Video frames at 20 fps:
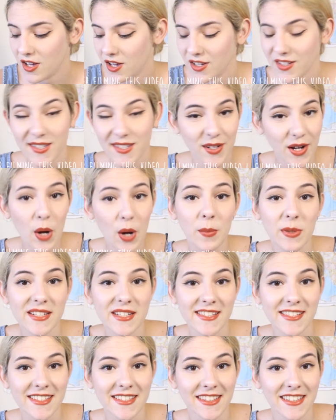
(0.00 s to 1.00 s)
So now
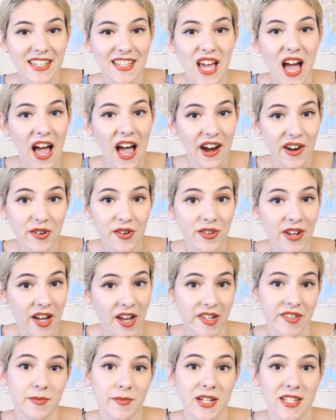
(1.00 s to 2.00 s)
basically I don't
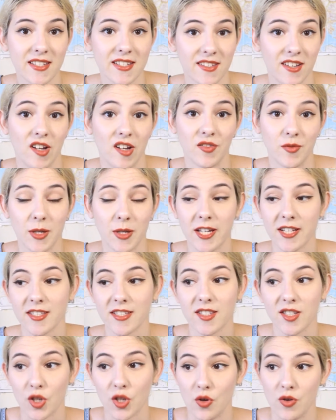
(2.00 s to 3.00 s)
have my stuff because
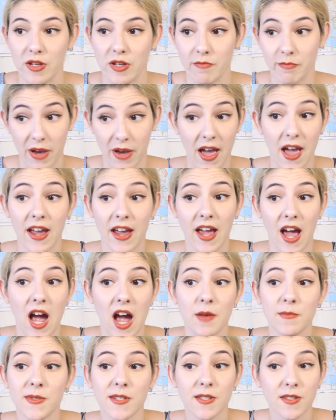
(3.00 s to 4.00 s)
it's going back.
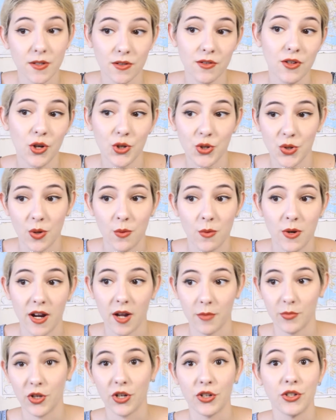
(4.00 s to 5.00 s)
I'm still not sure what
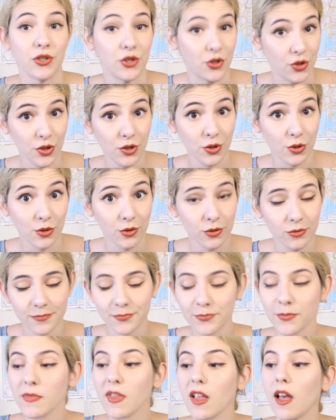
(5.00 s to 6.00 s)
I'm gonna do.
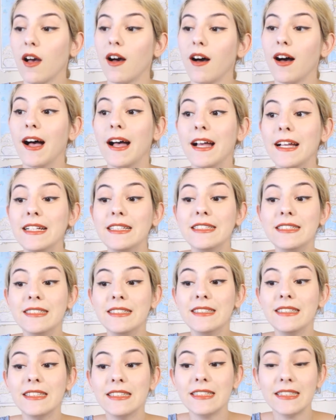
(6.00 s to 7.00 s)

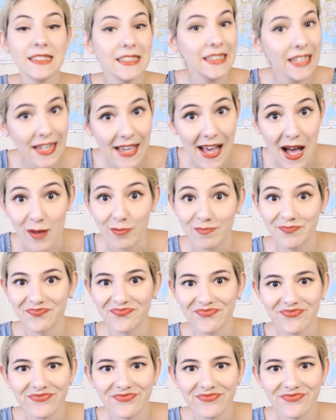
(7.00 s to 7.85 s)
And yeah.